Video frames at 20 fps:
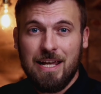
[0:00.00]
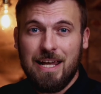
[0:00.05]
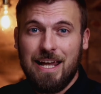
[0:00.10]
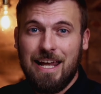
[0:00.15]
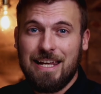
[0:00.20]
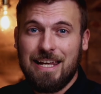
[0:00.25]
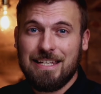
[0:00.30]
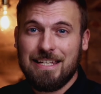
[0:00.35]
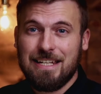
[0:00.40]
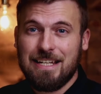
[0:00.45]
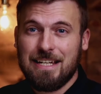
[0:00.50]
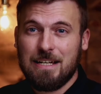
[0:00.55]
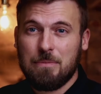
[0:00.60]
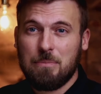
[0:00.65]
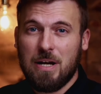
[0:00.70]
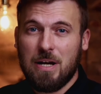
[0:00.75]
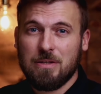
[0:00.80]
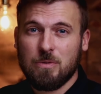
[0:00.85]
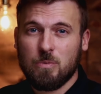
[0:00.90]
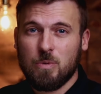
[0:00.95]
And uh,
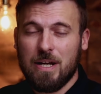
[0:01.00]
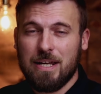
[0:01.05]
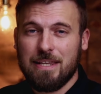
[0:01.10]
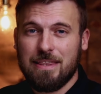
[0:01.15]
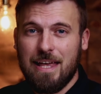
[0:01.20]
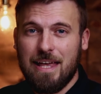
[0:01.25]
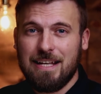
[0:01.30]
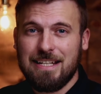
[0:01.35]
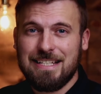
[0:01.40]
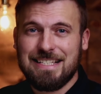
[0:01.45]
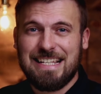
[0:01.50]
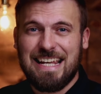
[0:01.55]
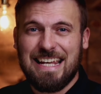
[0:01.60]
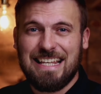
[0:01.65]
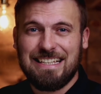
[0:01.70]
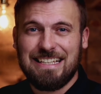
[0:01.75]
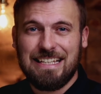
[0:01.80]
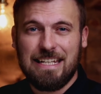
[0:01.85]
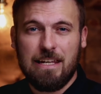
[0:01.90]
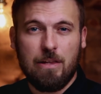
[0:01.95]
by the way, that is a
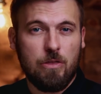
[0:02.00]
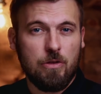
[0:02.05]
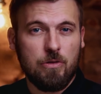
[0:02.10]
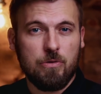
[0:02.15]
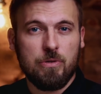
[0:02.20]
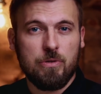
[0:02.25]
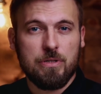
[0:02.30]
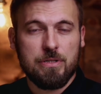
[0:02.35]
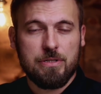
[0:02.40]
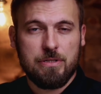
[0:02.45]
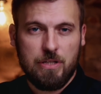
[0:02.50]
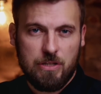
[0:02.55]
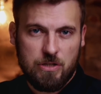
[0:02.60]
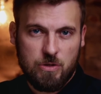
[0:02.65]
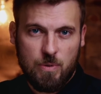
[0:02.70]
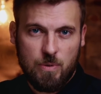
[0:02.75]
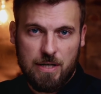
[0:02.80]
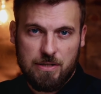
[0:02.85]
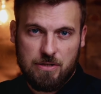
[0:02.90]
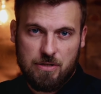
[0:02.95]
lethal
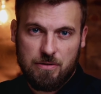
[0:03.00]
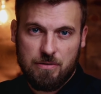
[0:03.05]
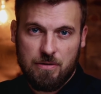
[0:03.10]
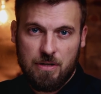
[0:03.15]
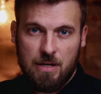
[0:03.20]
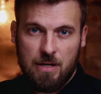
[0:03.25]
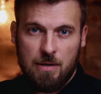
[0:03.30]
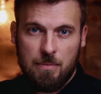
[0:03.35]
situation,